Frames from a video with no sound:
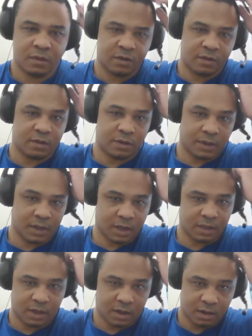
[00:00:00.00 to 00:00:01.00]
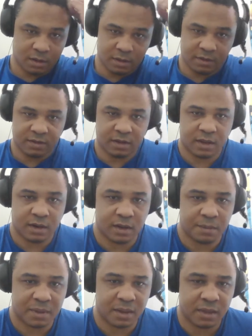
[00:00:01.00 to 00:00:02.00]
So we got that all set
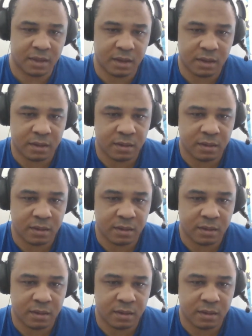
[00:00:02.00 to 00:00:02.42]
up, I think.